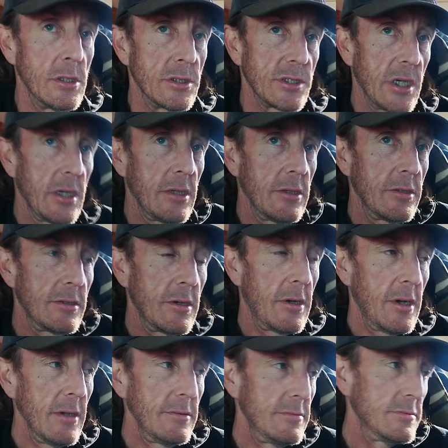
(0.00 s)
So
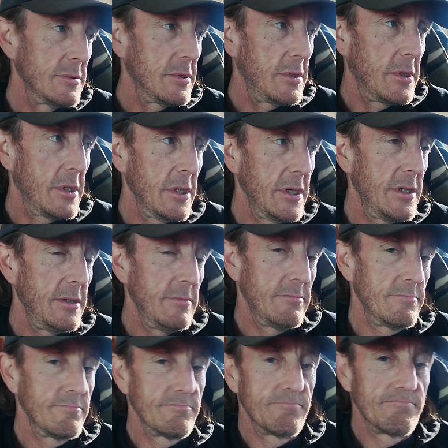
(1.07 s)
I
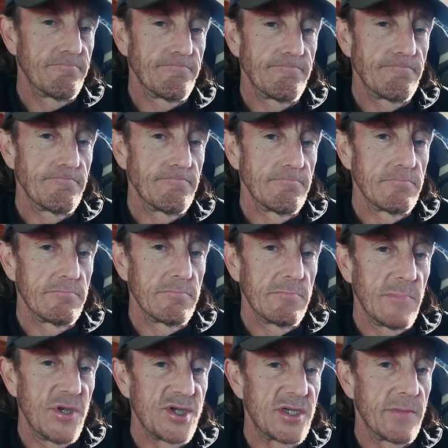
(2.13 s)

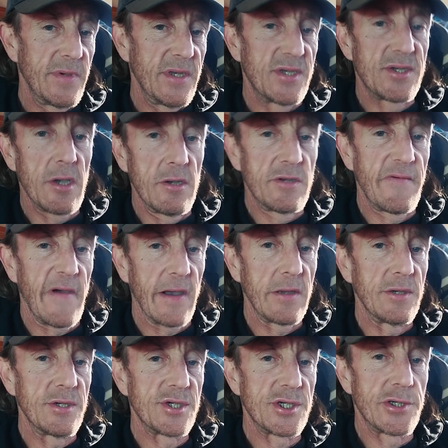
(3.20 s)
used to be so
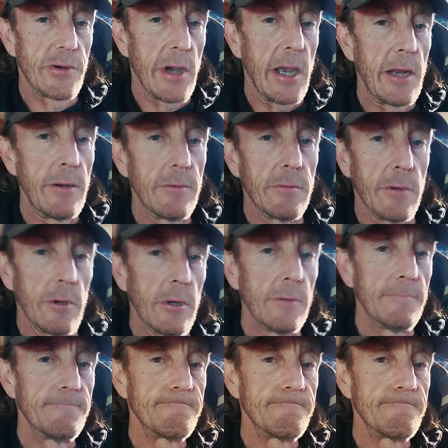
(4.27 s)
fucking straight, right?